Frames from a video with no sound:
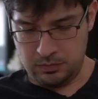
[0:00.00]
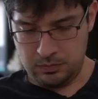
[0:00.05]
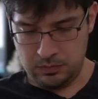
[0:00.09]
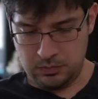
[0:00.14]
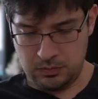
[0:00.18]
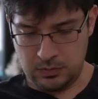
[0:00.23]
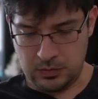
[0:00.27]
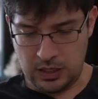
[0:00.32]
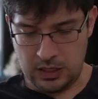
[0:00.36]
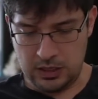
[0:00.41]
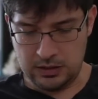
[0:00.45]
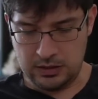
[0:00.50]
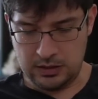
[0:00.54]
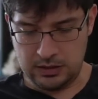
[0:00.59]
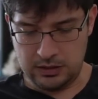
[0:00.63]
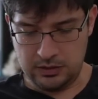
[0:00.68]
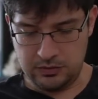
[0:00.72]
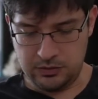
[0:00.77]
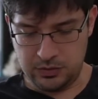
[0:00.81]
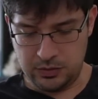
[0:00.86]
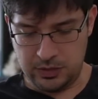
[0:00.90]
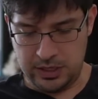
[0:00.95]
I think
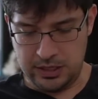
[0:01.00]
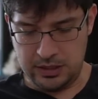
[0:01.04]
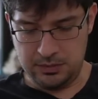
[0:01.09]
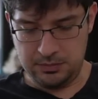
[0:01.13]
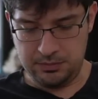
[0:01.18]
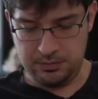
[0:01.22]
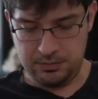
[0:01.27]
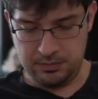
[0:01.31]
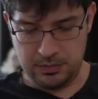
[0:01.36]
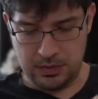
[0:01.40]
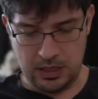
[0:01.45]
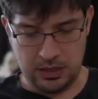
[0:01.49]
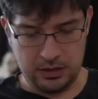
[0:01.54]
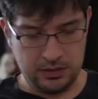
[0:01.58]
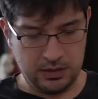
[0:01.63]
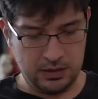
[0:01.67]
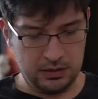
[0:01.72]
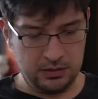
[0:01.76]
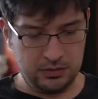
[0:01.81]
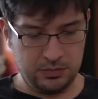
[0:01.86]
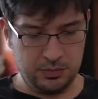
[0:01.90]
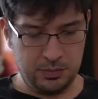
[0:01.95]
it's great. I
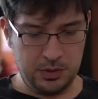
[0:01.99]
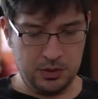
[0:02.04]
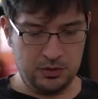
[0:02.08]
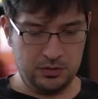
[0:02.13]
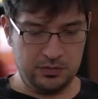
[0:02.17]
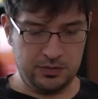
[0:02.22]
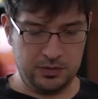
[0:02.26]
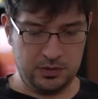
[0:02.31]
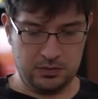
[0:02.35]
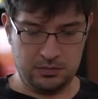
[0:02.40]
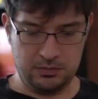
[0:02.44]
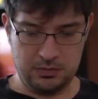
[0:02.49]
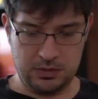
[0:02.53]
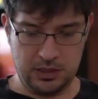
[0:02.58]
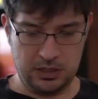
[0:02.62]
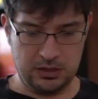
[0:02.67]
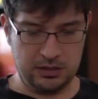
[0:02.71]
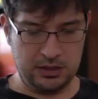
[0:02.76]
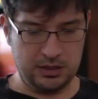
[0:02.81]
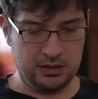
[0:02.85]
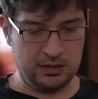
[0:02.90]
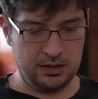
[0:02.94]
think it's beautiful. I
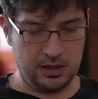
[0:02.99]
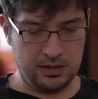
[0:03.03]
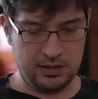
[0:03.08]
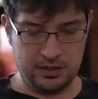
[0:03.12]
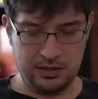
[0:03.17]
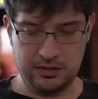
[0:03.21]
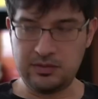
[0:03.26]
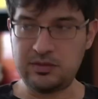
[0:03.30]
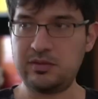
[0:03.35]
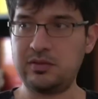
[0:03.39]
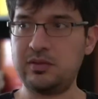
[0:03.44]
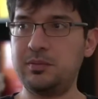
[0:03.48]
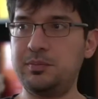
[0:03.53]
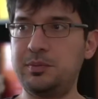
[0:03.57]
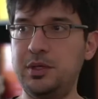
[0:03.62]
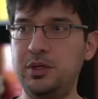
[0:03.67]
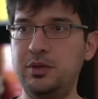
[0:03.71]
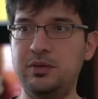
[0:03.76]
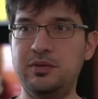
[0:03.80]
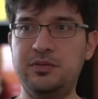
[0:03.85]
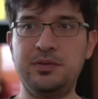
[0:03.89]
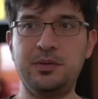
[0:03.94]
think that this is a
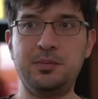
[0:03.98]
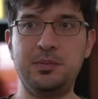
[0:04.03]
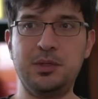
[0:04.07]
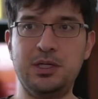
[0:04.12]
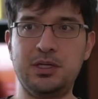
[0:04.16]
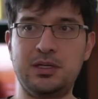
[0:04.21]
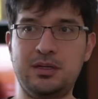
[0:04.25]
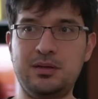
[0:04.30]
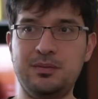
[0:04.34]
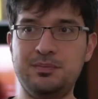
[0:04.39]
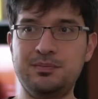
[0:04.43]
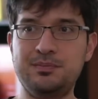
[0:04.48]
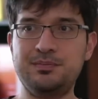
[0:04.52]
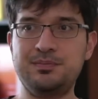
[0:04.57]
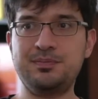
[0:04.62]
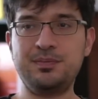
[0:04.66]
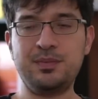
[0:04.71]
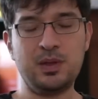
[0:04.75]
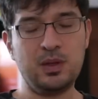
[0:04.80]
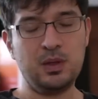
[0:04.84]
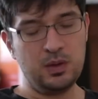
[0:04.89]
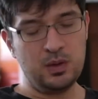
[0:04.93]
beautiful book.
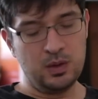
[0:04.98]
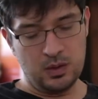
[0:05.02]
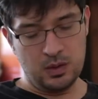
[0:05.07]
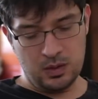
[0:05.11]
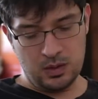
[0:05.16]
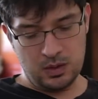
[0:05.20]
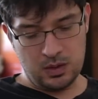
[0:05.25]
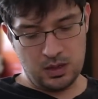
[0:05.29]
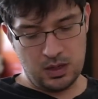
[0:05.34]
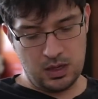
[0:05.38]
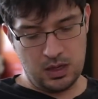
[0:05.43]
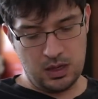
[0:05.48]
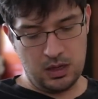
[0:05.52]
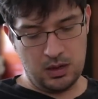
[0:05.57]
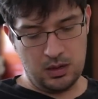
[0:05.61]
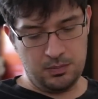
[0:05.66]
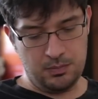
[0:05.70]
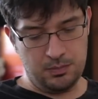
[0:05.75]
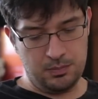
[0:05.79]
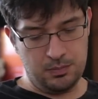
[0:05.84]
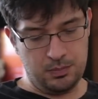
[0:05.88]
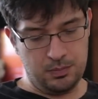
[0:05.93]

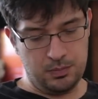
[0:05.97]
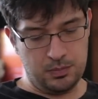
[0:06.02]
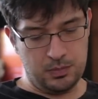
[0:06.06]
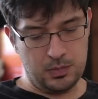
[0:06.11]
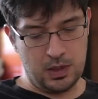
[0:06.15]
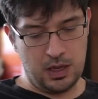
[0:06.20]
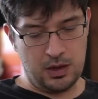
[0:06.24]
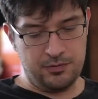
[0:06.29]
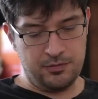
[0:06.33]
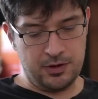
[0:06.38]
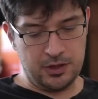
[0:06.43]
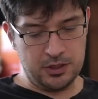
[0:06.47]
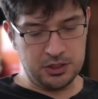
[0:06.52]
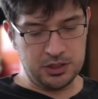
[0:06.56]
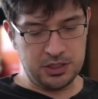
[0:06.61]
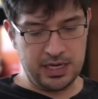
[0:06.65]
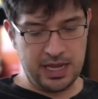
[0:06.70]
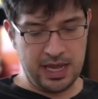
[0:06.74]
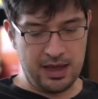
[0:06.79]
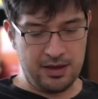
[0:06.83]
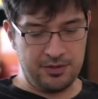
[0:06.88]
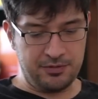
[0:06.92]
A
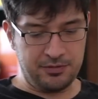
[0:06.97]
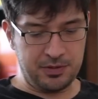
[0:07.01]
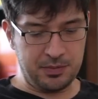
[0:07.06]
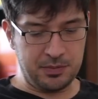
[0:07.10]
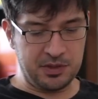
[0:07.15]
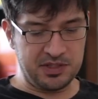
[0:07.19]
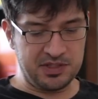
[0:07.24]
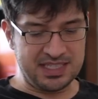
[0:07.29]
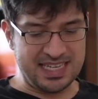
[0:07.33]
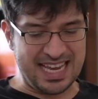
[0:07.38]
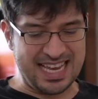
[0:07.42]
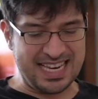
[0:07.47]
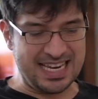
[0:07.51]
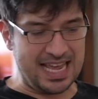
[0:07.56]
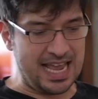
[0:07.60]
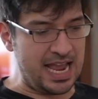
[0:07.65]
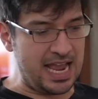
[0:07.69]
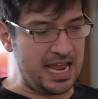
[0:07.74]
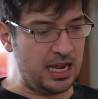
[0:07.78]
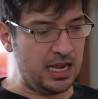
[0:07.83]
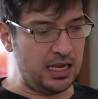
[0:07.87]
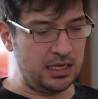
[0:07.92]
function f from a set
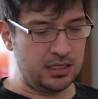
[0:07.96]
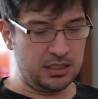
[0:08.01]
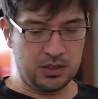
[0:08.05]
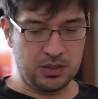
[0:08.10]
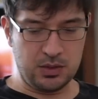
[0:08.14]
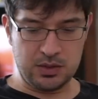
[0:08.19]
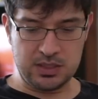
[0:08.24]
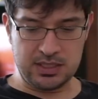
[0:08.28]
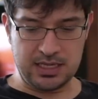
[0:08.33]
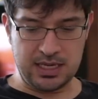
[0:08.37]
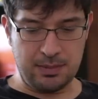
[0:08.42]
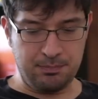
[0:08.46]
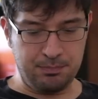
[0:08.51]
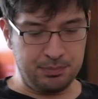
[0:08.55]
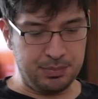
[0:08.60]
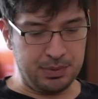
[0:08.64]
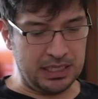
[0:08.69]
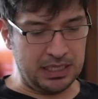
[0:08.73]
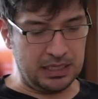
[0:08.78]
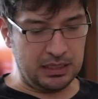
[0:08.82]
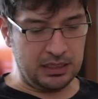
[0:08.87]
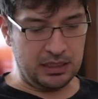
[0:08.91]
A to a set
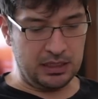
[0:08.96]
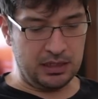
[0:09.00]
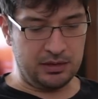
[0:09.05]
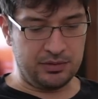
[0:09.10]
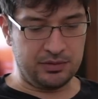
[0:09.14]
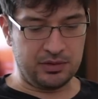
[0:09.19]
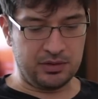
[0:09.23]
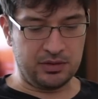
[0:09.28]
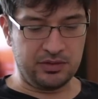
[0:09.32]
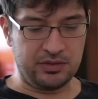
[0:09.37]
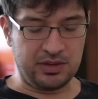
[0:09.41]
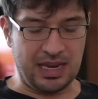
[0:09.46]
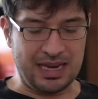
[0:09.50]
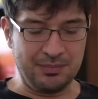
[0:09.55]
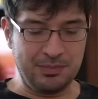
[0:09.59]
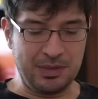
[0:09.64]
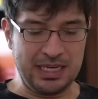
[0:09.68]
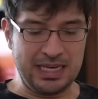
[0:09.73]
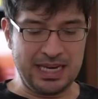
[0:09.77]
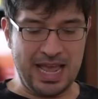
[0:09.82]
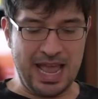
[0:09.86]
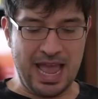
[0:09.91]
B is an
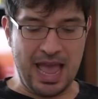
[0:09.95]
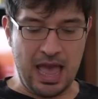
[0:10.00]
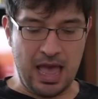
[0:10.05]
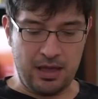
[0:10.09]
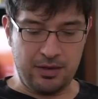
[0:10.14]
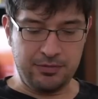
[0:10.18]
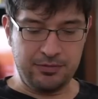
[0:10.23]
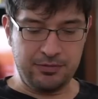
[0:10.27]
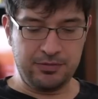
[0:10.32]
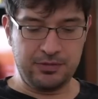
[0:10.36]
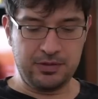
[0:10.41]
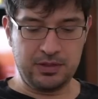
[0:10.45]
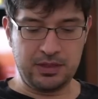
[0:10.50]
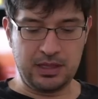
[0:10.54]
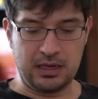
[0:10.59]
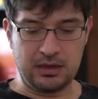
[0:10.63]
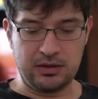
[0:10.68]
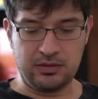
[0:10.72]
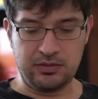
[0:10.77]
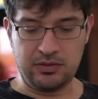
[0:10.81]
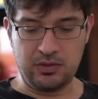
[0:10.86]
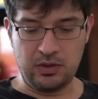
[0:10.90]
assignment f that
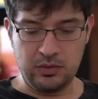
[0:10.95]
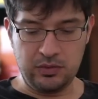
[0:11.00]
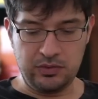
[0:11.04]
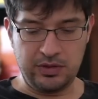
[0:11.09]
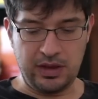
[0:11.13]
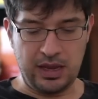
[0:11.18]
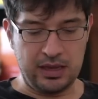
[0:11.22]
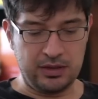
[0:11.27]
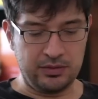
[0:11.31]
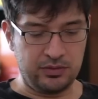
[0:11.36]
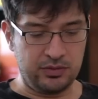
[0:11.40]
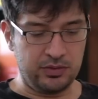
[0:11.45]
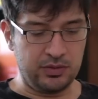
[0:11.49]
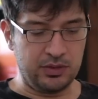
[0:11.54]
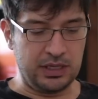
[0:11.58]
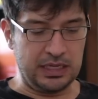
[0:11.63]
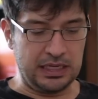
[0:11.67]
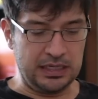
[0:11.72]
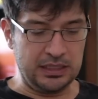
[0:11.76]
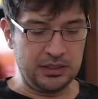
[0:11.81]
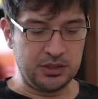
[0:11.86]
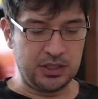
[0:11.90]
associates to
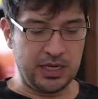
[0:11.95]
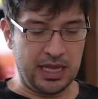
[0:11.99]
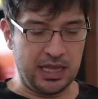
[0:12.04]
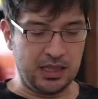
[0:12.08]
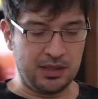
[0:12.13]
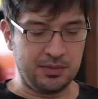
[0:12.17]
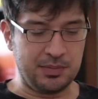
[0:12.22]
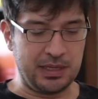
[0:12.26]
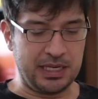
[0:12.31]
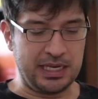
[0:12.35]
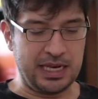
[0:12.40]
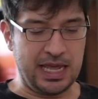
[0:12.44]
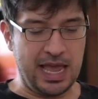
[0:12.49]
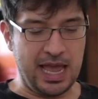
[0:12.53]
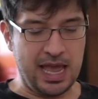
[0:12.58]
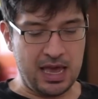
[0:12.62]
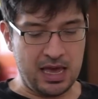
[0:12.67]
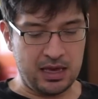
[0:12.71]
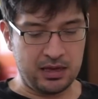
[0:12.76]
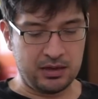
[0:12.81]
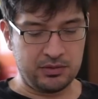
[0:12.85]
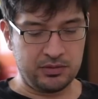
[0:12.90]
each element
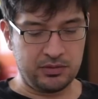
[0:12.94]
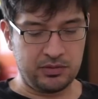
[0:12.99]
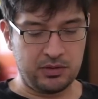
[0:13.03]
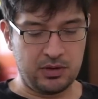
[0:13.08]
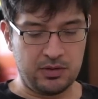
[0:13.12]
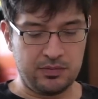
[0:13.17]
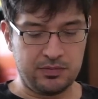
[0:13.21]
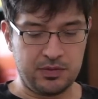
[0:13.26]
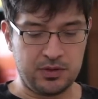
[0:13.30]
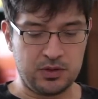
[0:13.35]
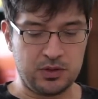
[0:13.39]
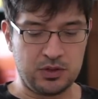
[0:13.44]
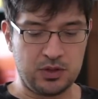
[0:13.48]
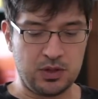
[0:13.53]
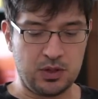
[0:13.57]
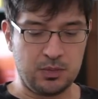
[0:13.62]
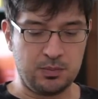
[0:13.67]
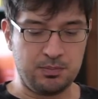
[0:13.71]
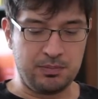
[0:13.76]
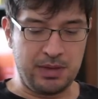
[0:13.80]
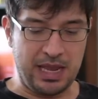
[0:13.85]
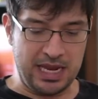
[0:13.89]
x of the
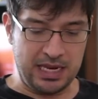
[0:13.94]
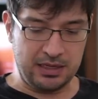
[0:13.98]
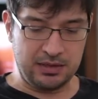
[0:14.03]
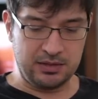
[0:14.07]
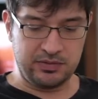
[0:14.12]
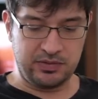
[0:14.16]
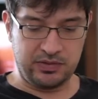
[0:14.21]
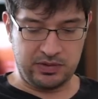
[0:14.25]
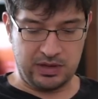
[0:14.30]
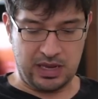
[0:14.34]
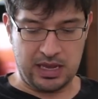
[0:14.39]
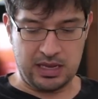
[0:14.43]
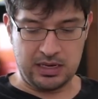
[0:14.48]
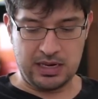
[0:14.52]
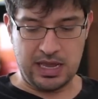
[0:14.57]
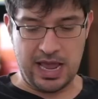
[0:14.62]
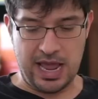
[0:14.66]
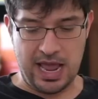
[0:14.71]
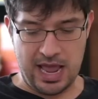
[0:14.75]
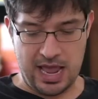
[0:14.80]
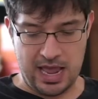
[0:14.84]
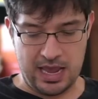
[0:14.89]
domain set
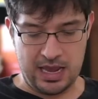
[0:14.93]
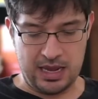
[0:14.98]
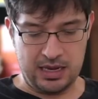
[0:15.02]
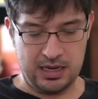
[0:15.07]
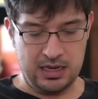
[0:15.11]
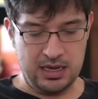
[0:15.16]
A